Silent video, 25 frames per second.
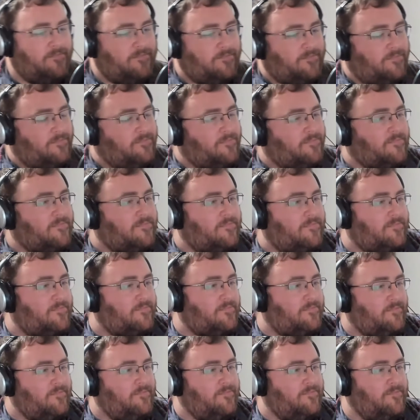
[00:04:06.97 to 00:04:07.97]

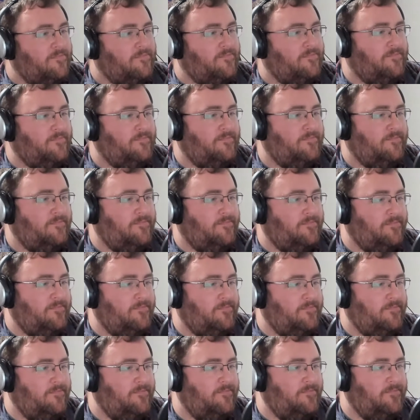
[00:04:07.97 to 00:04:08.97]

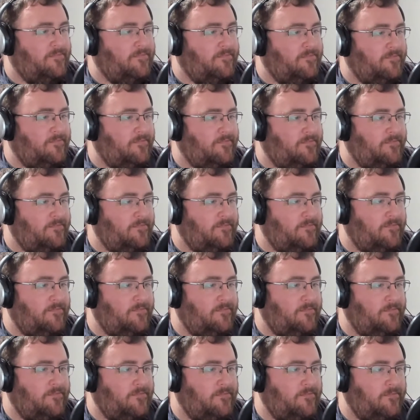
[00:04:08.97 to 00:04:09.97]

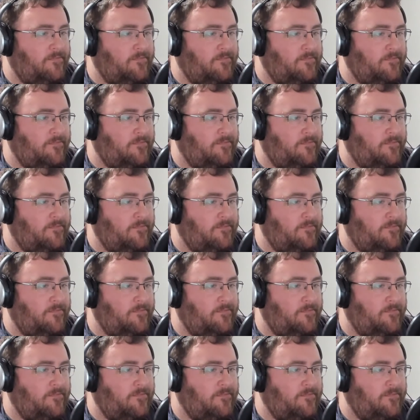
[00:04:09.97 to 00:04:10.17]
No words are spoken by the person on screen.